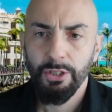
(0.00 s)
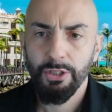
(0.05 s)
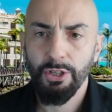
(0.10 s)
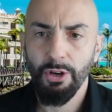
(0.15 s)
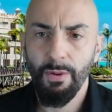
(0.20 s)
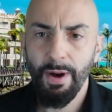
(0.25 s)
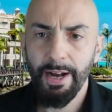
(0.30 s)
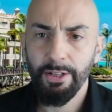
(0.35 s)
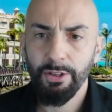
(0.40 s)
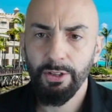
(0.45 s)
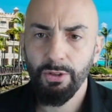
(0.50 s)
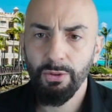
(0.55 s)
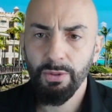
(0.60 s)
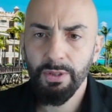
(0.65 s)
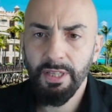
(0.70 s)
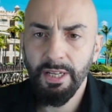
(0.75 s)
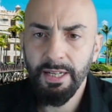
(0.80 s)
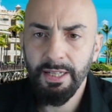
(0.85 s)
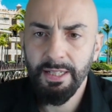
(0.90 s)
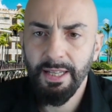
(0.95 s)
So I
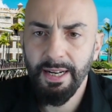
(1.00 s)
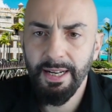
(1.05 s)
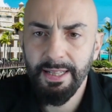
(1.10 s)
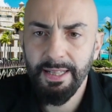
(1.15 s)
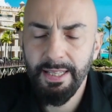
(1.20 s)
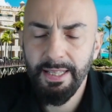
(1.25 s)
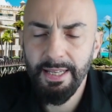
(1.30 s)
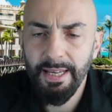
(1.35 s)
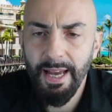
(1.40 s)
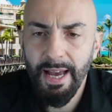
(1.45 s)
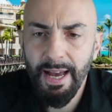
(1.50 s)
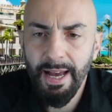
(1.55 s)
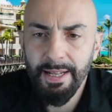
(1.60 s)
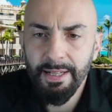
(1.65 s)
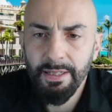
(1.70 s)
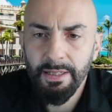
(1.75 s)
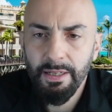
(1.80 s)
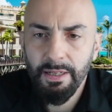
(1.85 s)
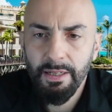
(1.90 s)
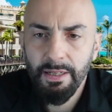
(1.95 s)
do think that at the
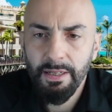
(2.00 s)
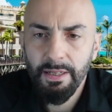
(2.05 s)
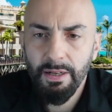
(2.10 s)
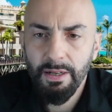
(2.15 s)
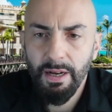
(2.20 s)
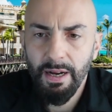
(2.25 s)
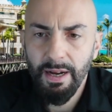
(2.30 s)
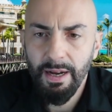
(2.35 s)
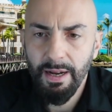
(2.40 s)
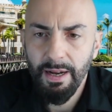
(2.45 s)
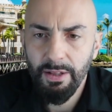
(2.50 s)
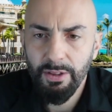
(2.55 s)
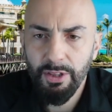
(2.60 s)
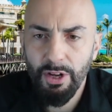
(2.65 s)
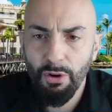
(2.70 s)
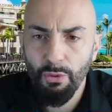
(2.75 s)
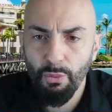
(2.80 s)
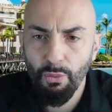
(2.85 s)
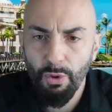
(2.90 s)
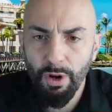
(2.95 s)
end,
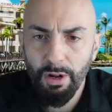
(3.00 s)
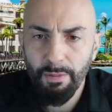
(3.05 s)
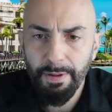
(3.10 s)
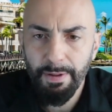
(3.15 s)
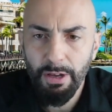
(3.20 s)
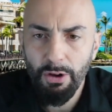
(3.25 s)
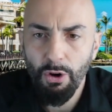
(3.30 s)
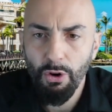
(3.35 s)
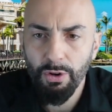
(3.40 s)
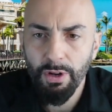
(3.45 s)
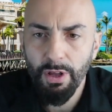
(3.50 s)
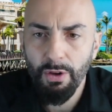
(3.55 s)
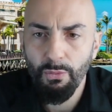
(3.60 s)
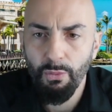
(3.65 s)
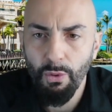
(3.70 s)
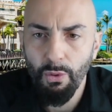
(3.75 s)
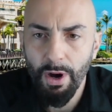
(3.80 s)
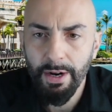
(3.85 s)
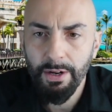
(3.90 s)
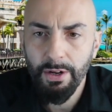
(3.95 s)
there will be only
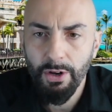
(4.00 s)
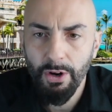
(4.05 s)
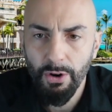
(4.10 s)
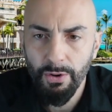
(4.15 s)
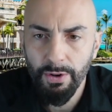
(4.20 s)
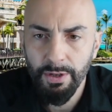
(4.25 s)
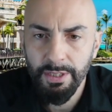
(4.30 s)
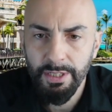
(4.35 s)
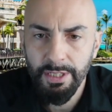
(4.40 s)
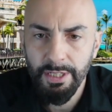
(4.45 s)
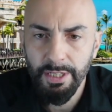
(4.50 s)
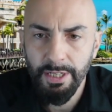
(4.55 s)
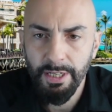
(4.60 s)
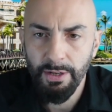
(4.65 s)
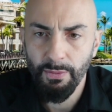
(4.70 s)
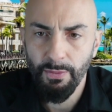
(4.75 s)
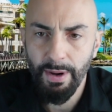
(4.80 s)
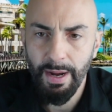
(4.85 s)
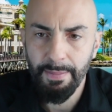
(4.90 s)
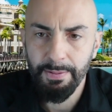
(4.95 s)
one currency
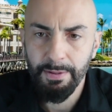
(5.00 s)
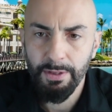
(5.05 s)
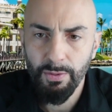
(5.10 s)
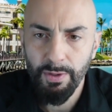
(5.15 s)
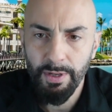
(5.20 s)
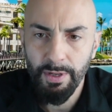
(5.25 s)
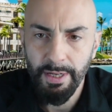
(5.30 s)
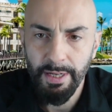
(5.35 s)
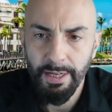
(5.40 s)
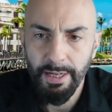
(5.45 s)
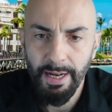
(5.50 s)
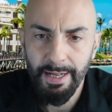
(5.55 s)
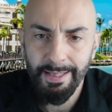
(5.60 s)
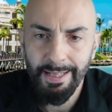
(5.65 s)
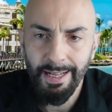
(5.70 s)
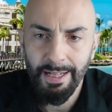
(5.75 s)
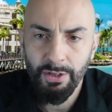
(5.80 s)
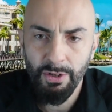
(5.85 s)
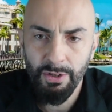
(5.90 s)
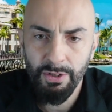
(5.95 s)
in Web3,
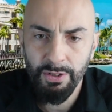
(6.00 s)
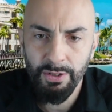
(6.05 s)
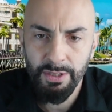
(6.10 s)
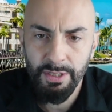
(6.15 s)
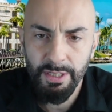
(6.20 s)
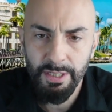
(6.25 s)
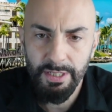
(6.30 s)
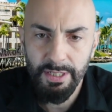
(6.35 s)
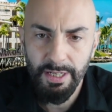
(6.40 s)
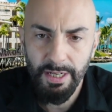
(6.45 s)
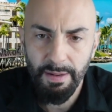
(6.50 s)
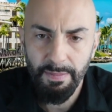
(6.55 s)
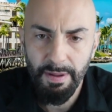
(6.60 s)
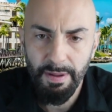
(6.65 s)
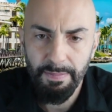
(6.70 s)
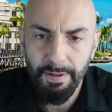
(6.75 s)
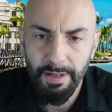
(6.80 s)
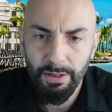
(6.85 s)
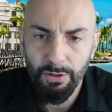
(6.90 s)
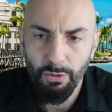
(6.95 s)
and that currency is going to
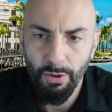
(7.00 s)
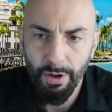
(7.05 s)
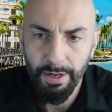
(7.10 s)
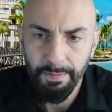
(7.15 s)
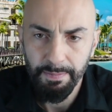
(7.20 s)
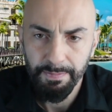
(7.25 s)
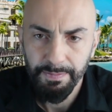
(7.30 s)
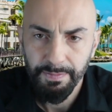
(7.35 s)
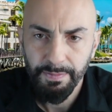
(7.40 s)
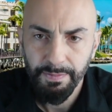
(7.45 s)
be Bitcoin.